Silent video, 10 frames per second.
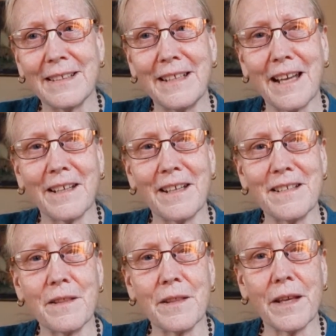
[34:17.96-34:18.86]
Not an
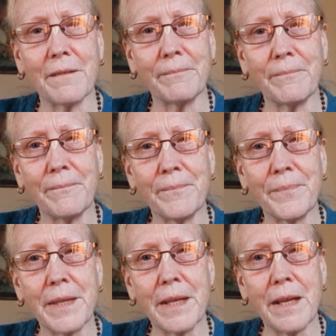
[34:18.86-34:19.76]
easy thing.
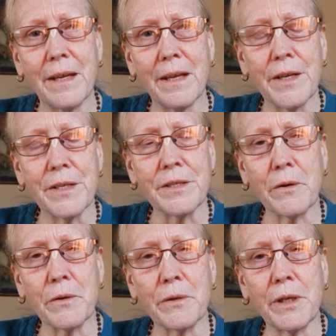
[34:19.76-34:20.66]

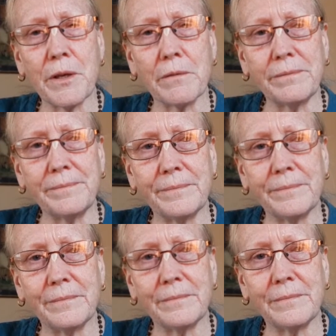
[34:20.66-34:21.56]
So, you know,
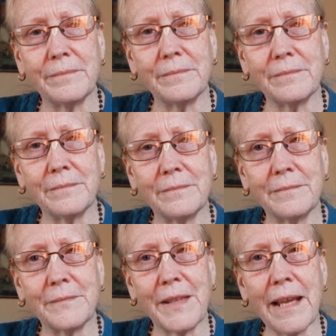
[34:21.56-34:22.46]

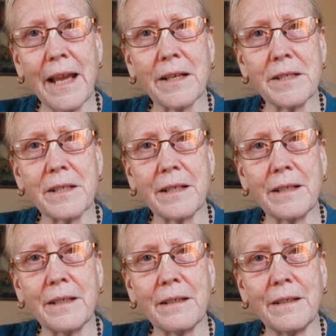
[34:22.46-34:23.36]
they
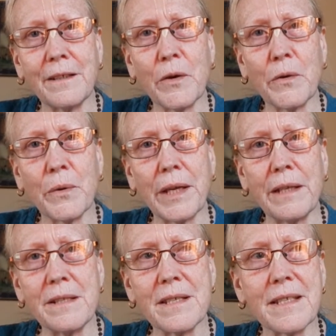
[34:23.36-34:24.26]
actually, you know,
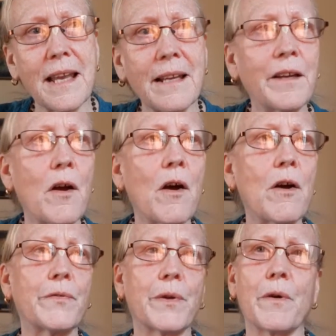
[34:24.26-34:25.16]
in setting
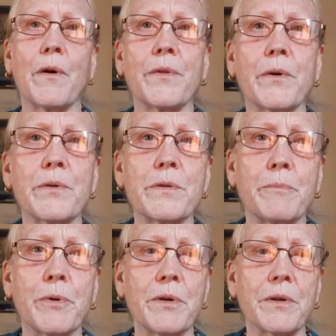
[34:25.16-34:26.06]
off with all those
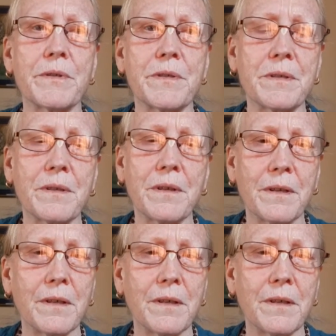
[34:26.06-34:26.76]
books,